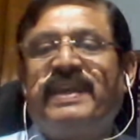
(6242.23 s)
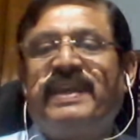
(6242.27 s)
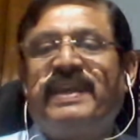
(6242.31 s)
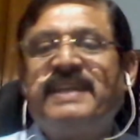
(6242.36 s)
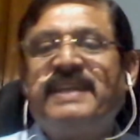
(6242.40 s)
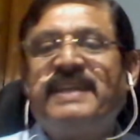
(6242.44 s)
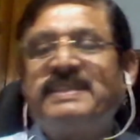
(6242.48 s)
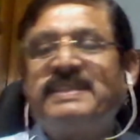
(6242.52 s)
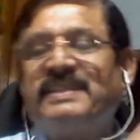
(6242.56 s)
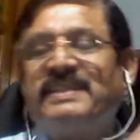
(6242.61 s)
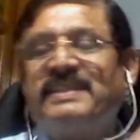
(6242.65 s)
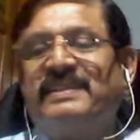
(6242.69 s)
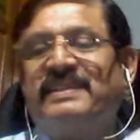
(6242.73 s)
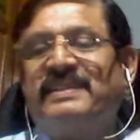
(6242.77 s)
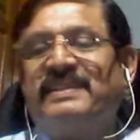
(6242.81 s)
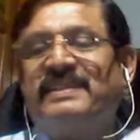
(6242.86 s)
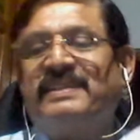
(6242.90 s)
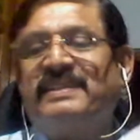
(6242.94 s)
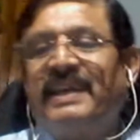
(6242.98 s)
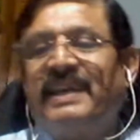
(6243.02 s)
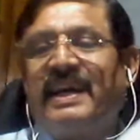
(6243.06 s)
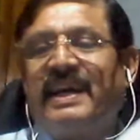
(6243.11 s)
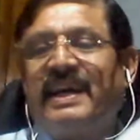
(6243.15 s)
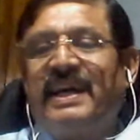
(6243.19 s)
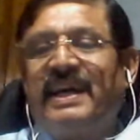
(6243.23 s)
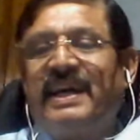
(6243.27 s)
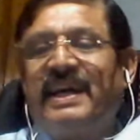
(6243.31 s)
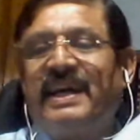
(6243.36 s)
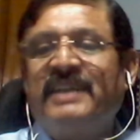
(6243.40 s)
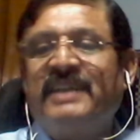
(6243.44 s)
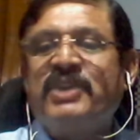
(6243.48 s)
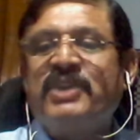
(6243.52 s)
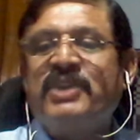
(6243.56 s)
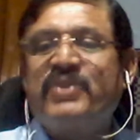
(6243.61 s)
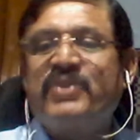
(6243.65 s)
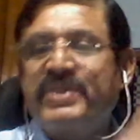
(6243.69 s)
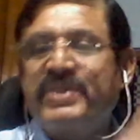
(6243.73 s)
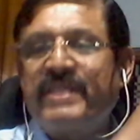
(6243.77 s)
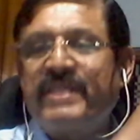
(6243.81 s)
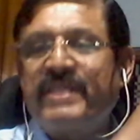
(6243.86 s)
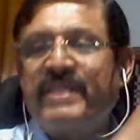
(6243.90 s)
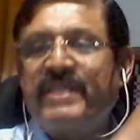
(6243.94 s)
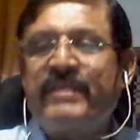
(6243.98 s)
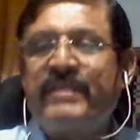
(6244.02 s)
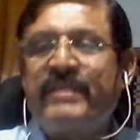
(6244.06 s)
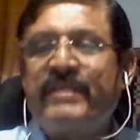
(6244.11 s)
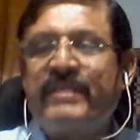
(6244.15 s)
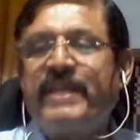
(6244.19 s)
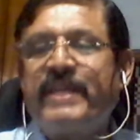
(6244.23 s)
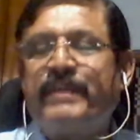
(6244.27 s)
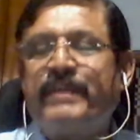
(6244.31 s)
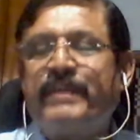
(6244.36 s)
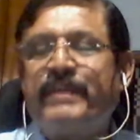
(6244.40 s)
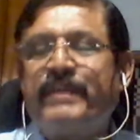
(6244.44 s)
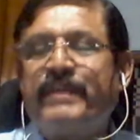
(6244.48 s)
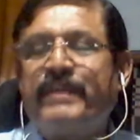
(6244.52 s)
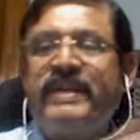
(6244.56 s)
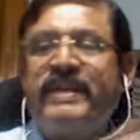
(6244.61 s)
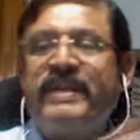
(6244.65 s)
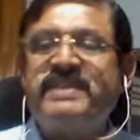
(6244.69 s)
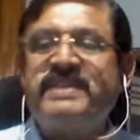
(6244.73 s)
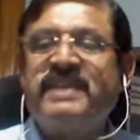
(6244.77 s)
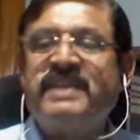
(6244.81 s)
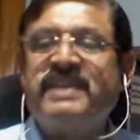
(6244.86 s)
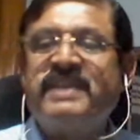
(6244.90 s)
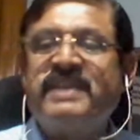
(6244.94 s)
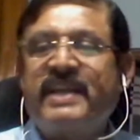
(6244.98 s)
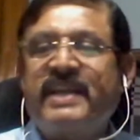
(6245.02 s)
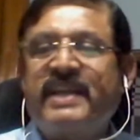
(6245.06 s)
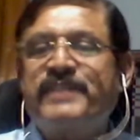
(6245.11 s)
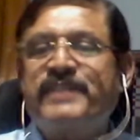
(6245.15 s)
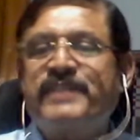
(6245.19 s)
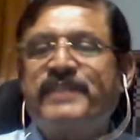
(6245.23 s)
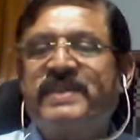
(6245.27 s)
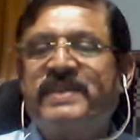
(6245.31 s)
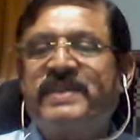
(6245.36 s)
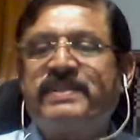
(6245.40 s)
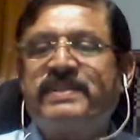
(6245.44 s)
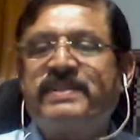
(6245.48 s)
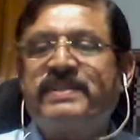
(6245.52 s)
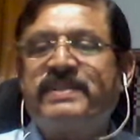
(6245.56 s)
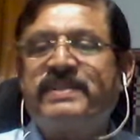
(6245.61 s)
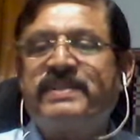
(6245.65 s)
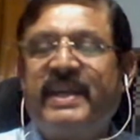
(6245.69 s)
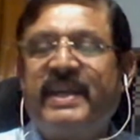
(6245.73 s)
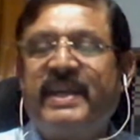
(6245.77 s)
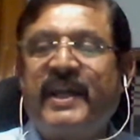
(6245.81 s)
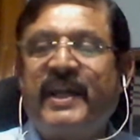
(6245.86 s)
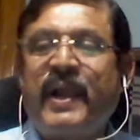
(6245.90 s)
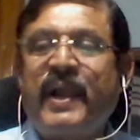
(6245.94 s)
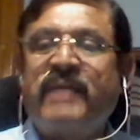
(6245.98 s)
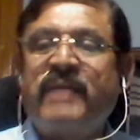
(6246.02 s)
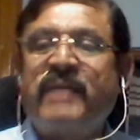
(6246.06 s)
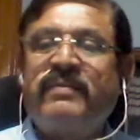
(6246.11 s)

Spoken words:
It is the Social Welfare Department's responsibility.